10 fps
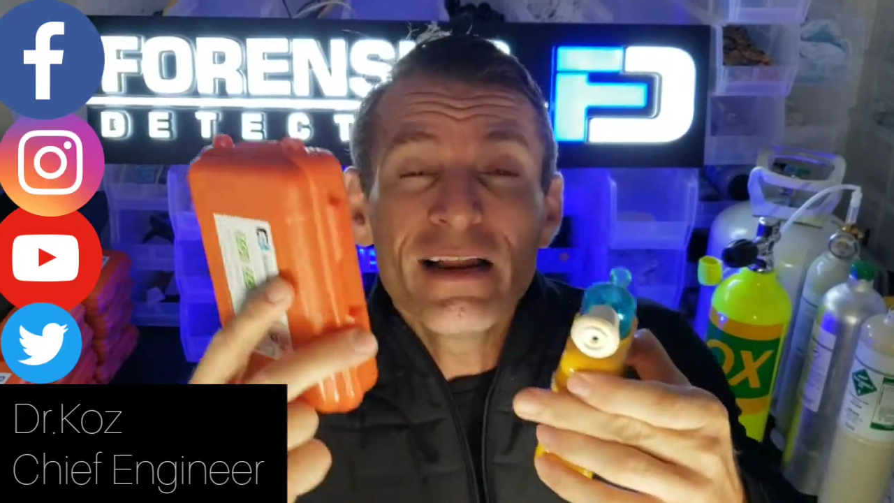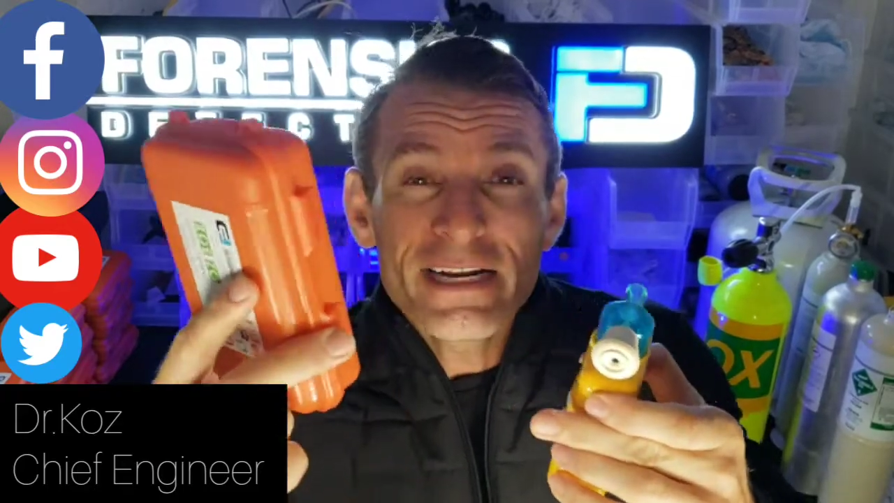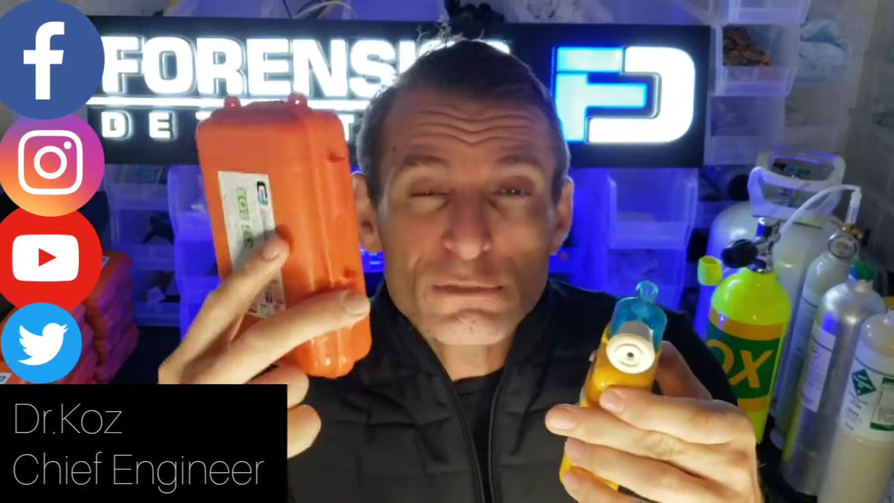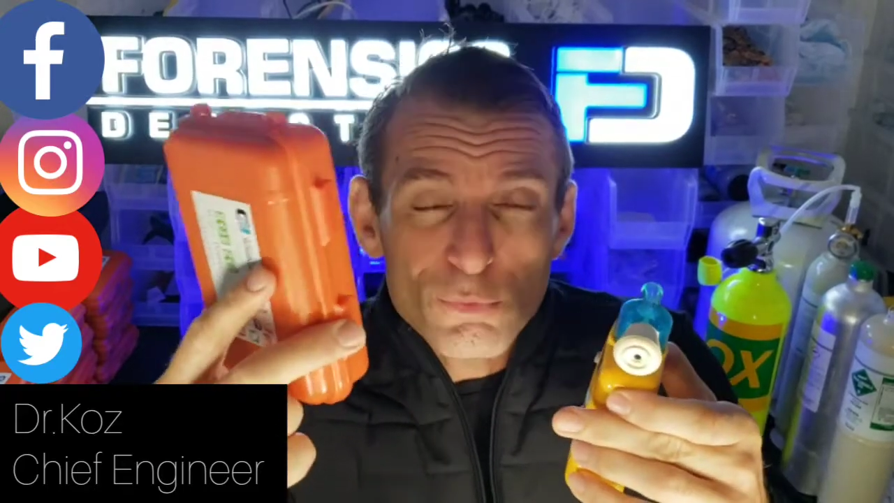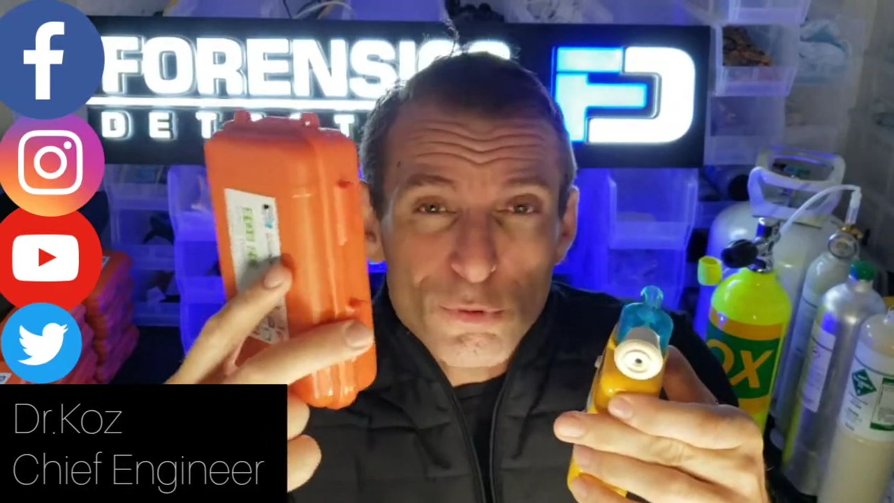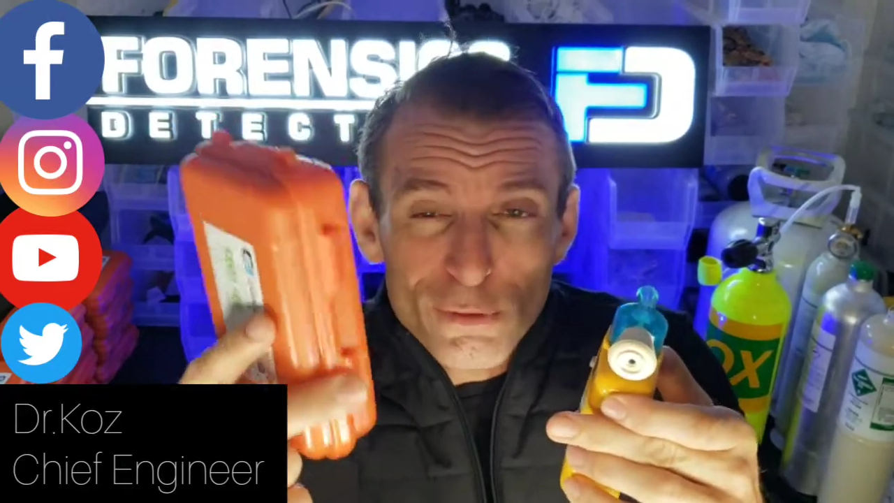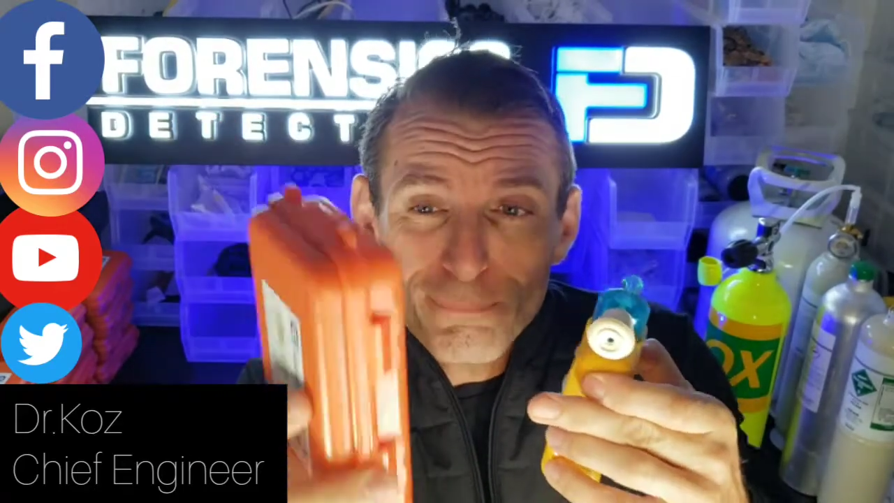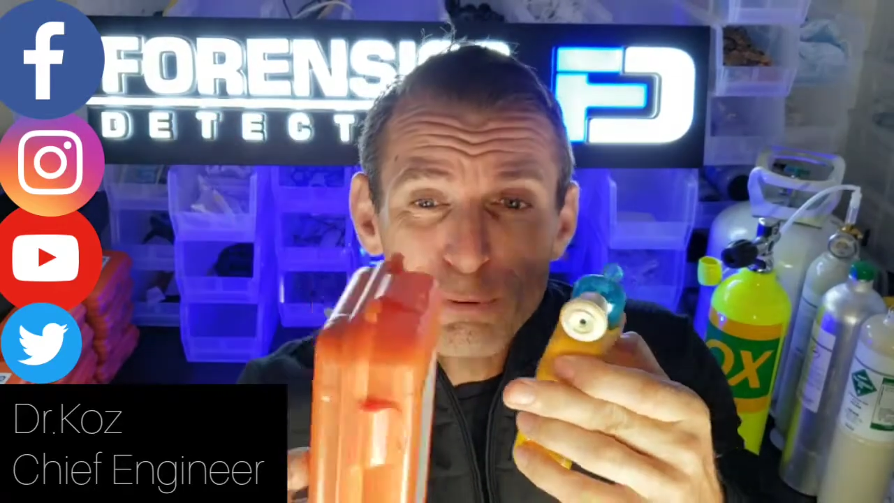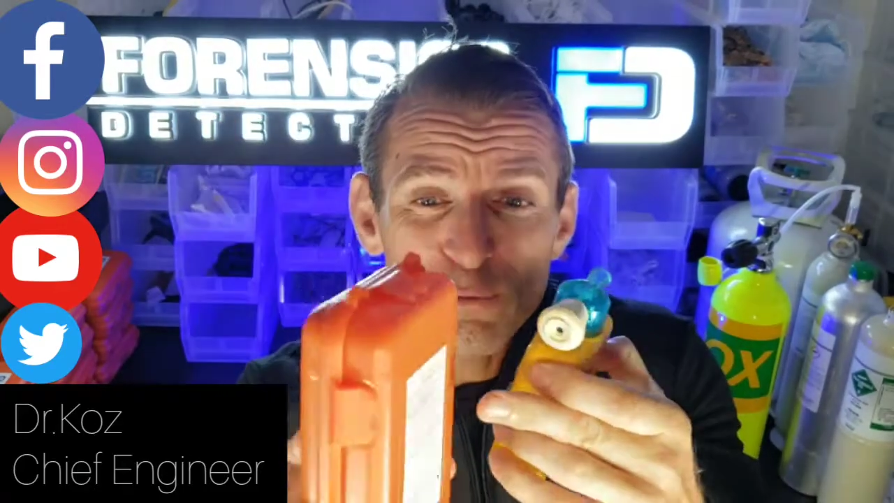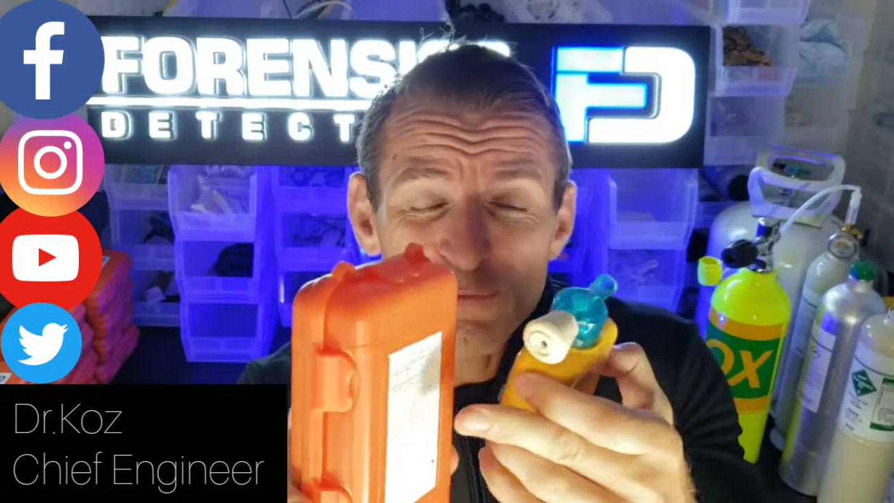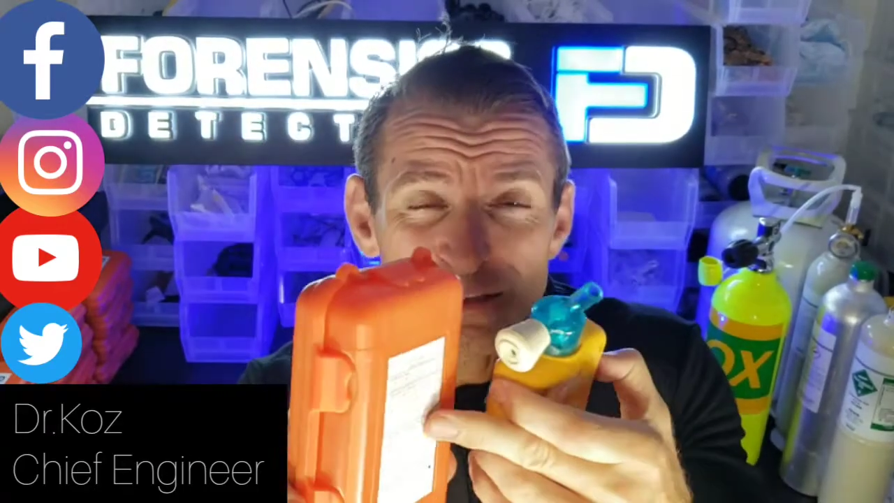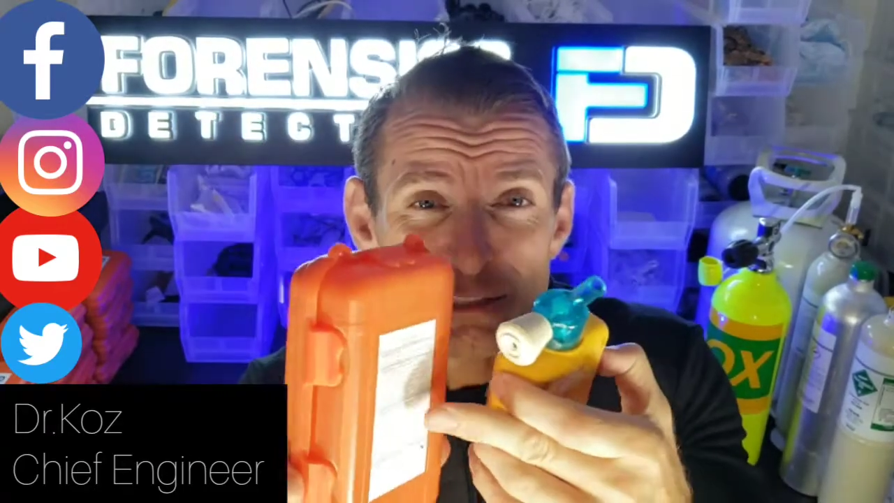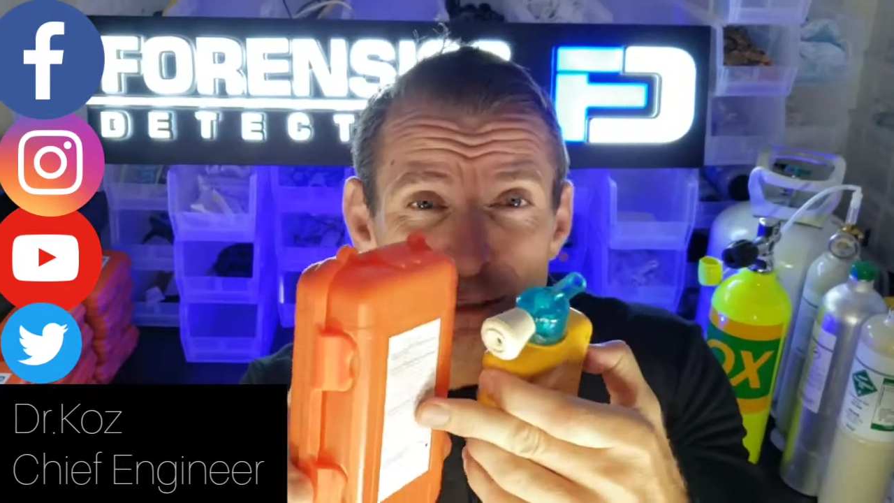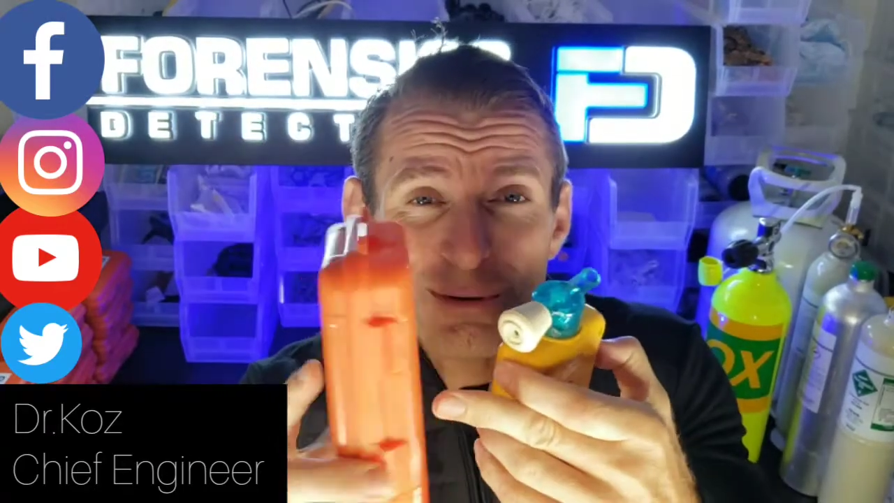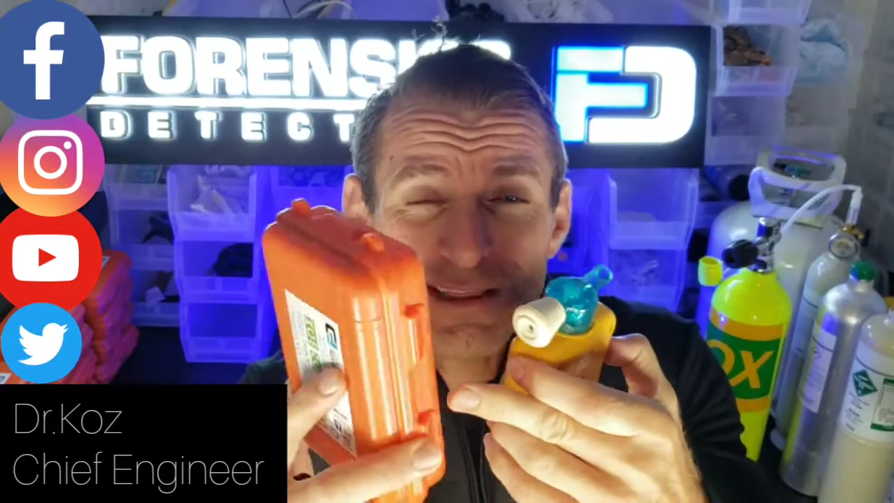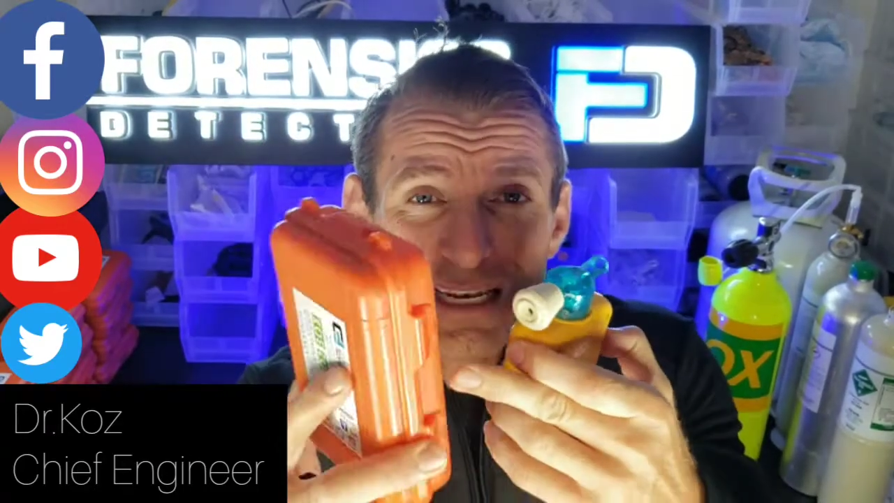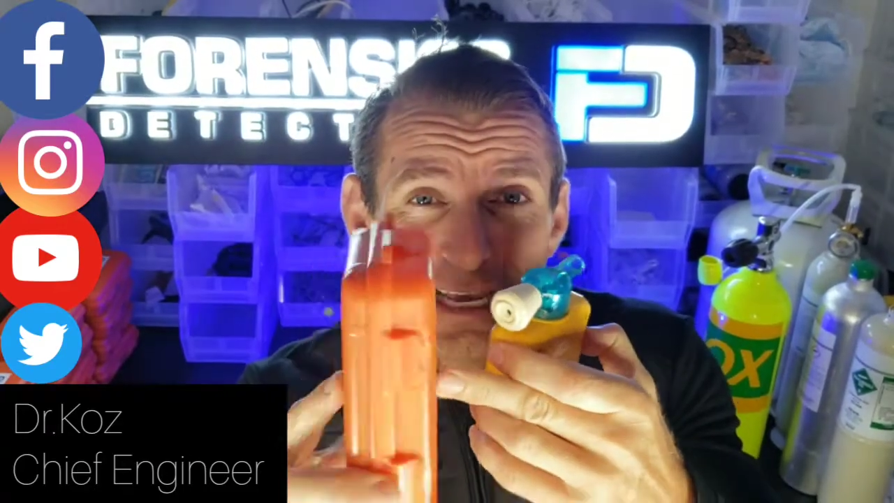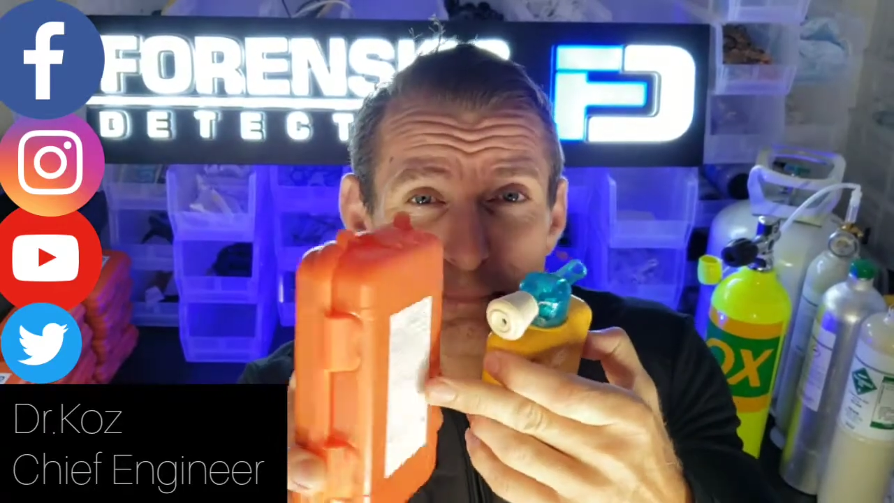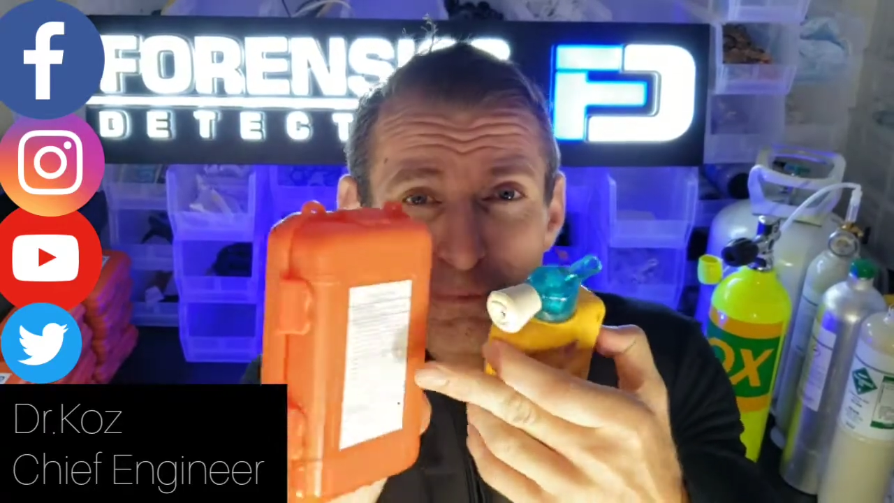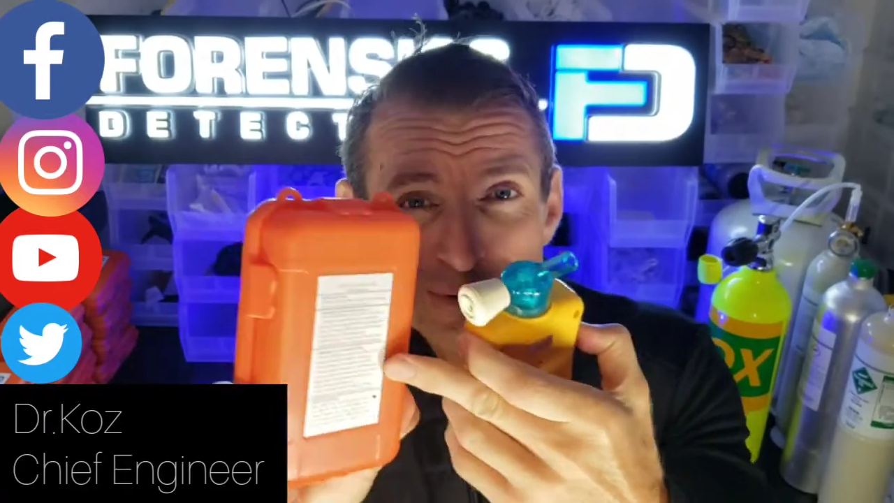It's waterproof and so are the
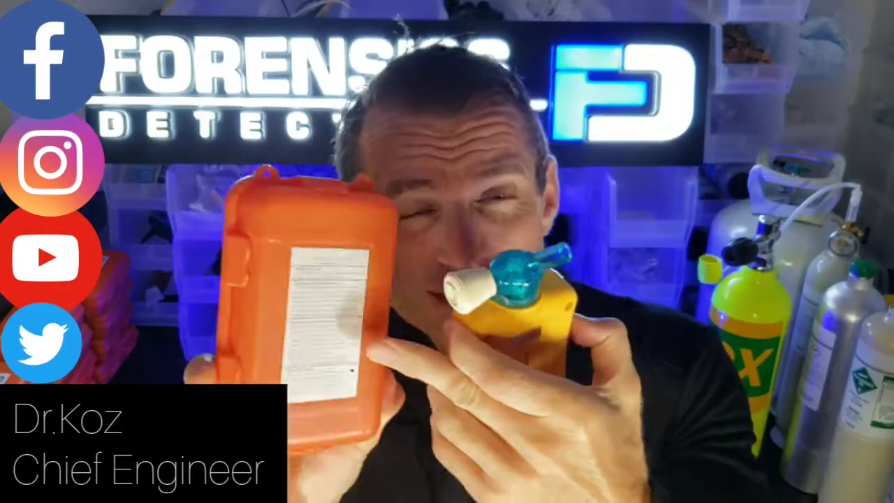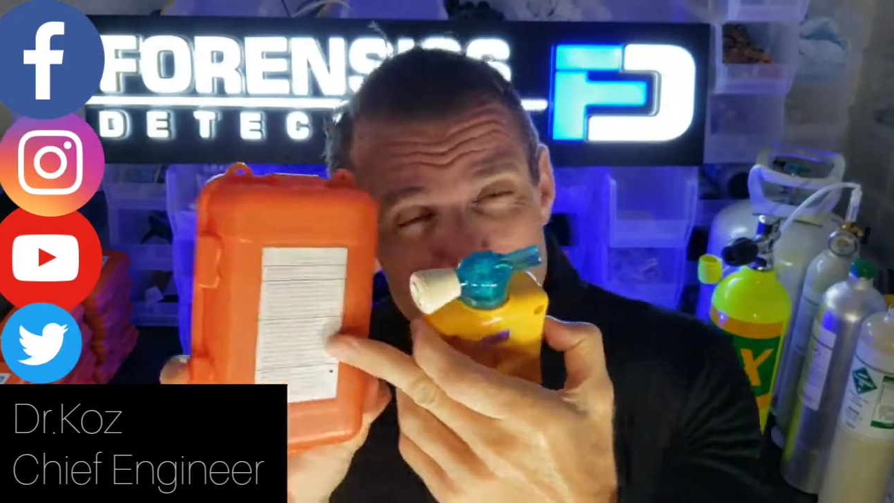labels.